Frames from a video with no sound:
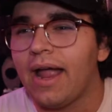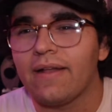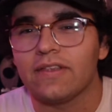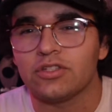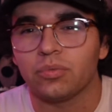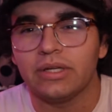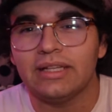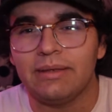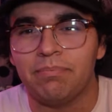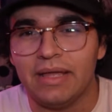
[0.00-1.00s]
had this
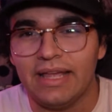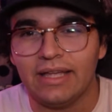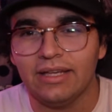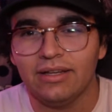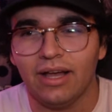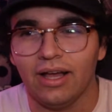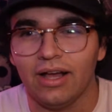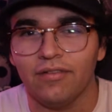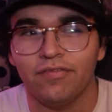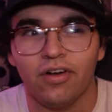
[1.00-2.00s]
really big
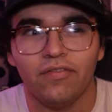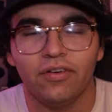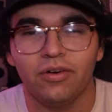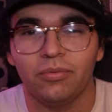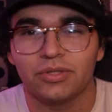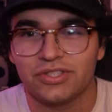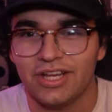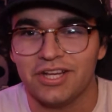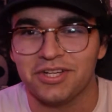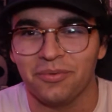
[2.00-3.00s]
Volvo
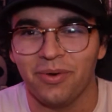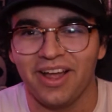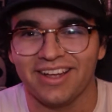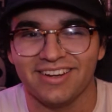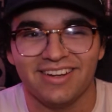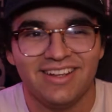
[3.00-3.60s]
station wagon.